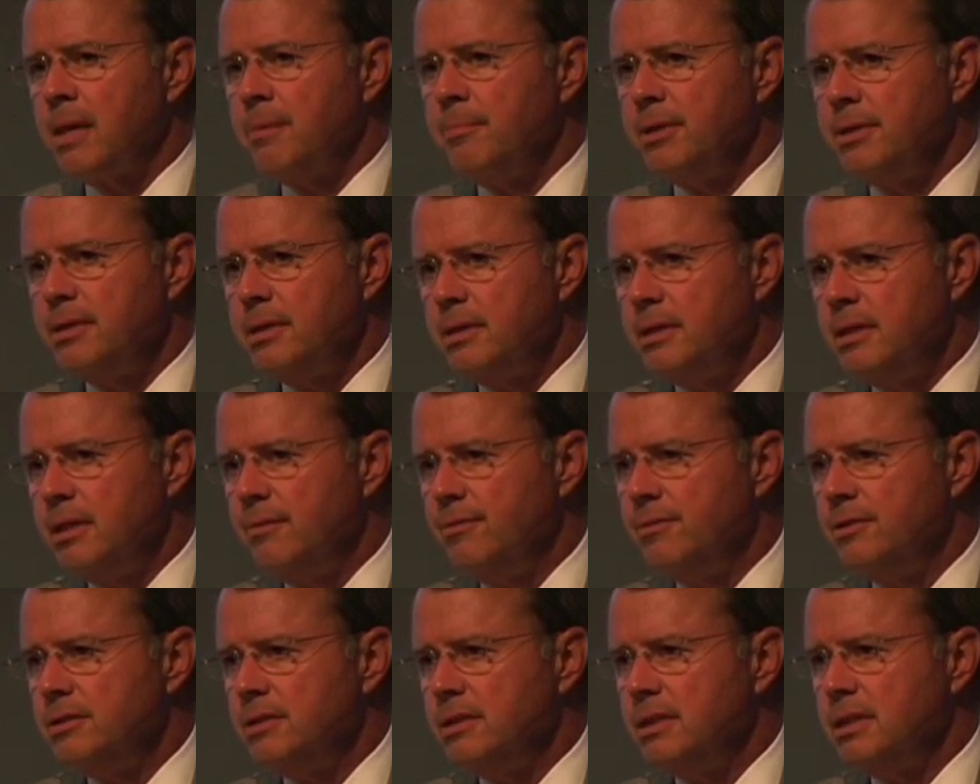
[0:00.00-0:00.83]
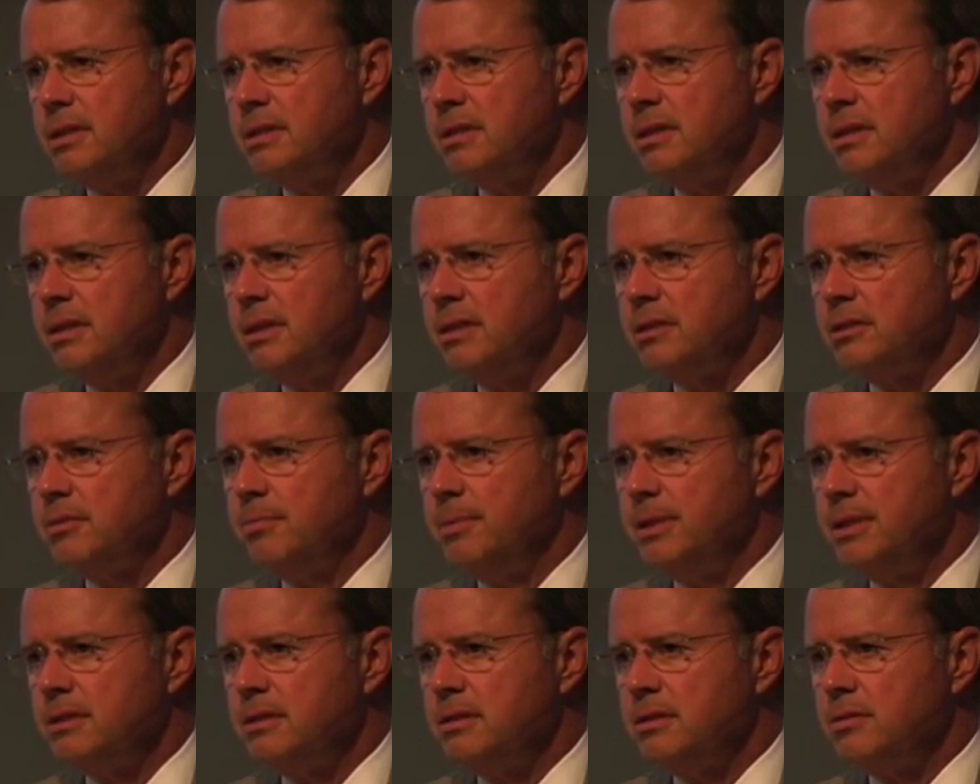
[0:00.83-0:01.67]
But the difference is he does
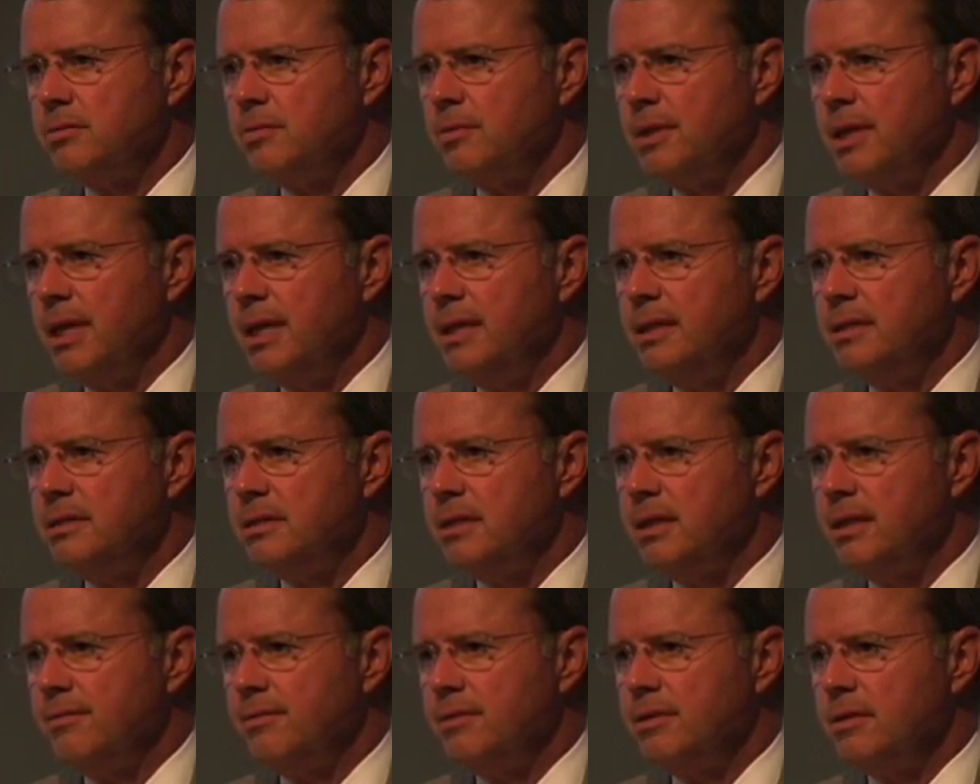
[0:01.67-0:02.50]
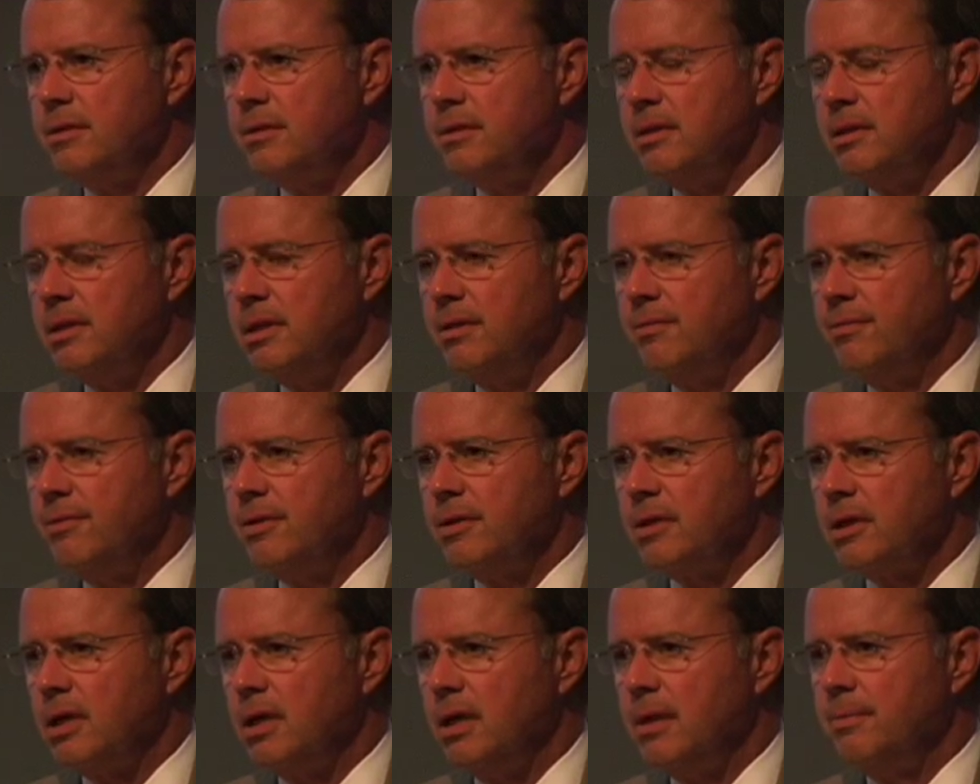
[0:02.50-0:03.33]
business with 87
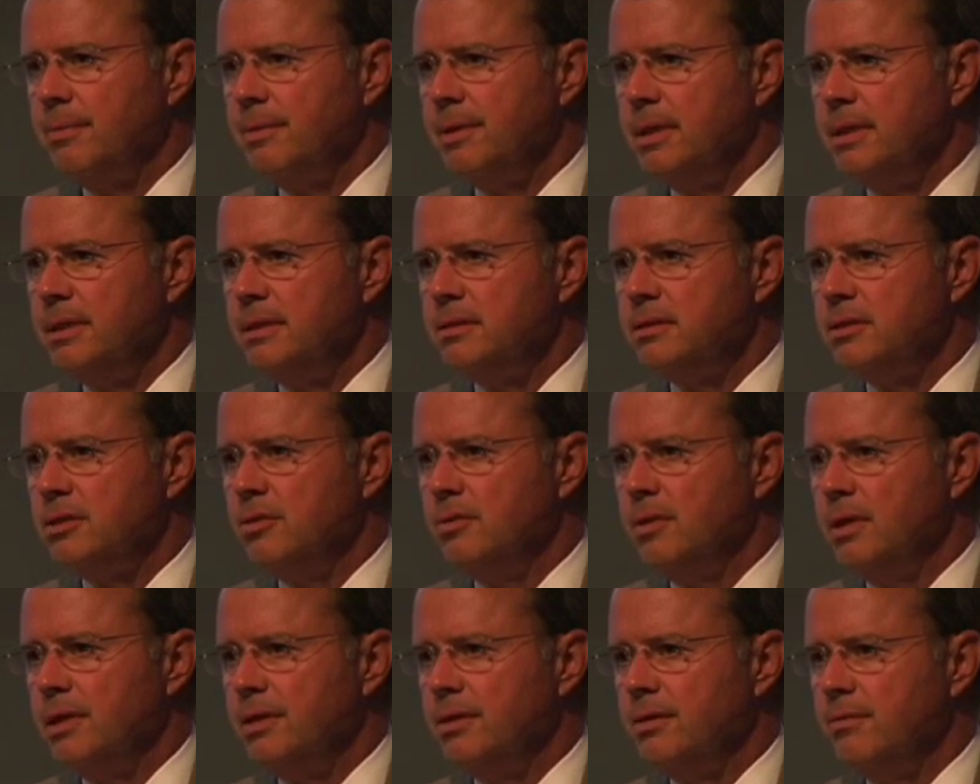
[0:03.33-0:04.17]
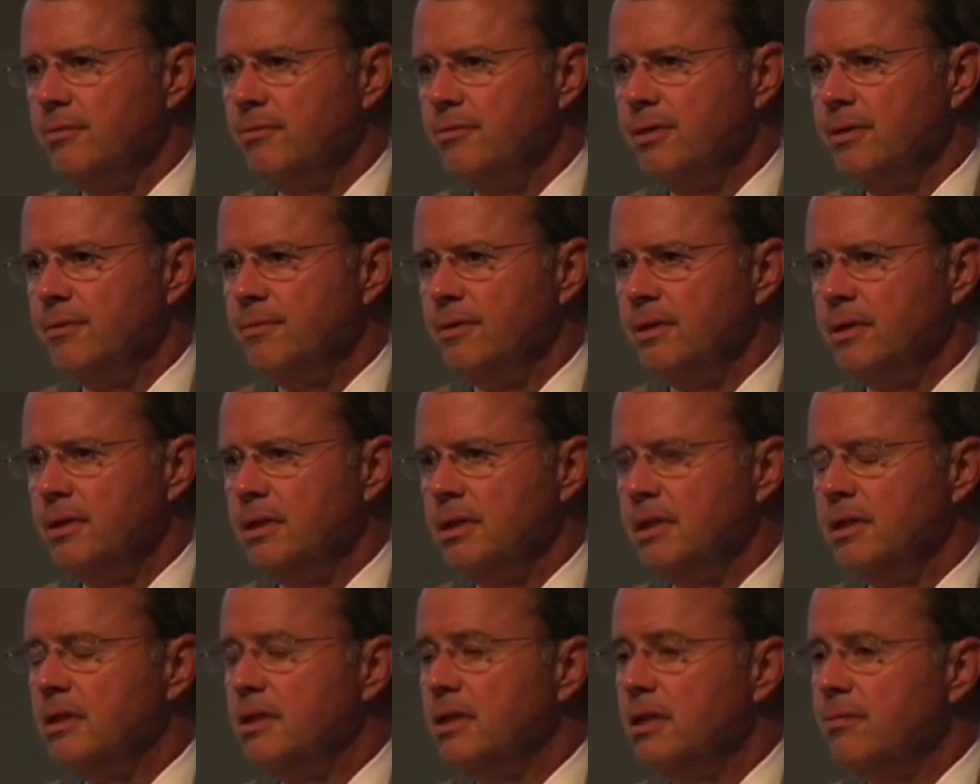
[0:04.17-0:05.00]
different companies,
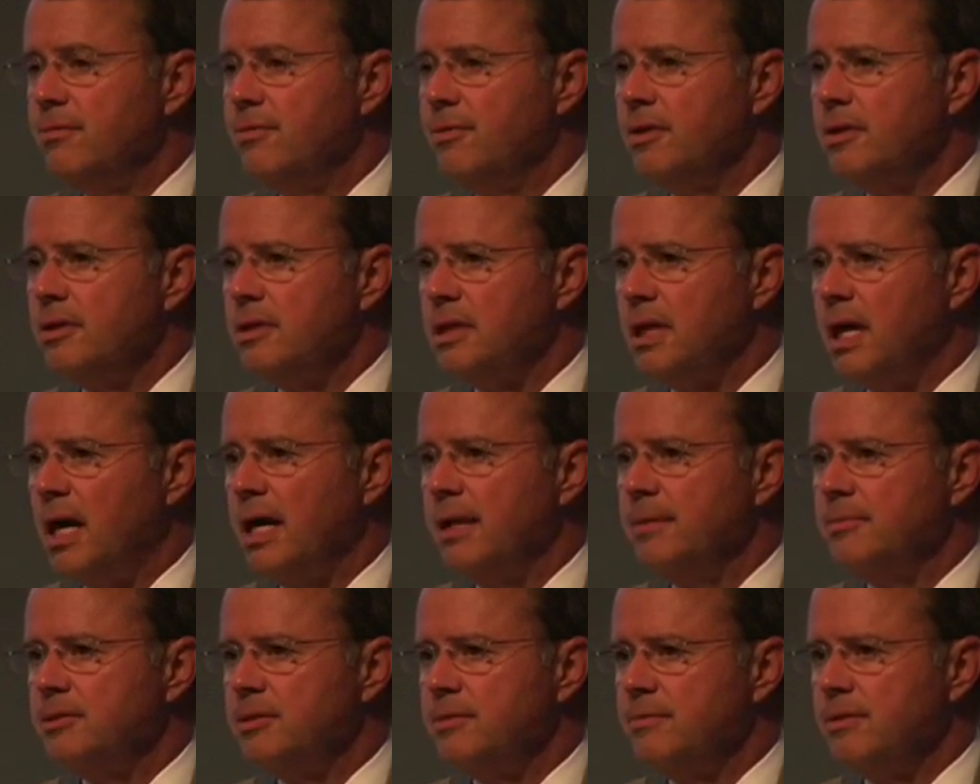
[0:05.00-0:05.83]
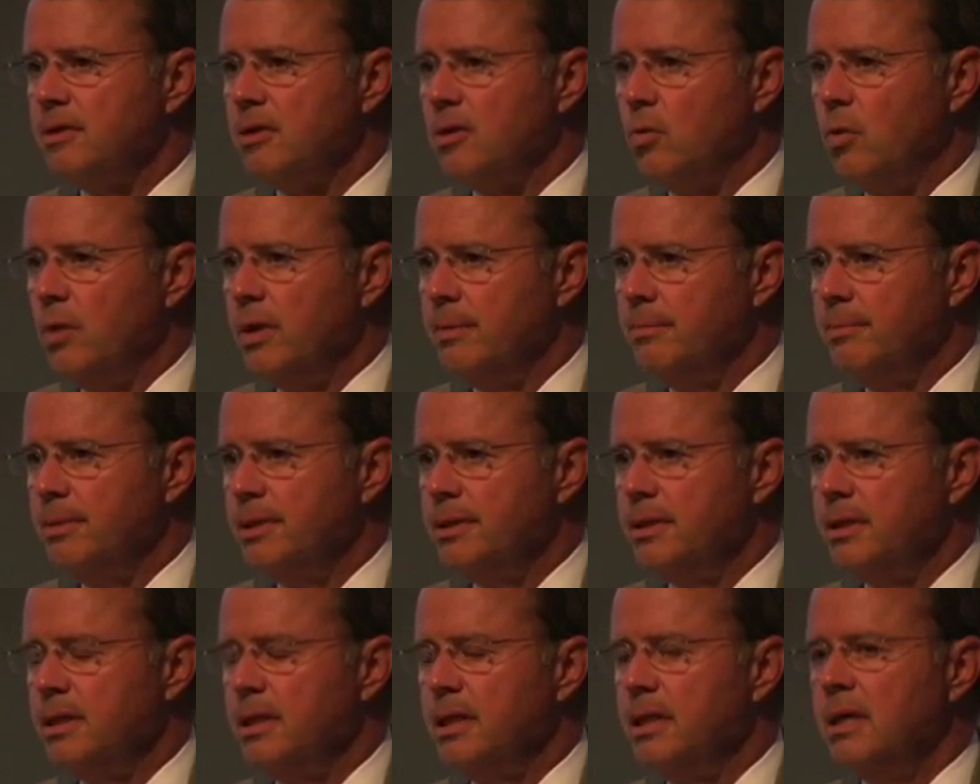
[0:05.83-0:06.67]
250 different types of
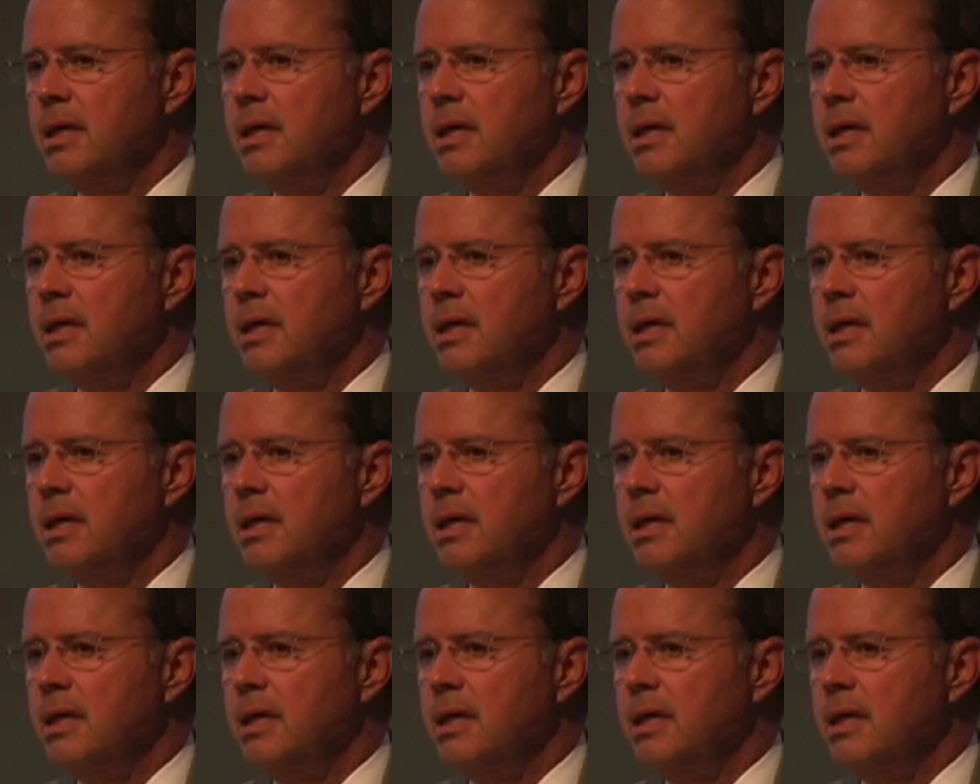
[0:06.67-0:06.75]
equipment.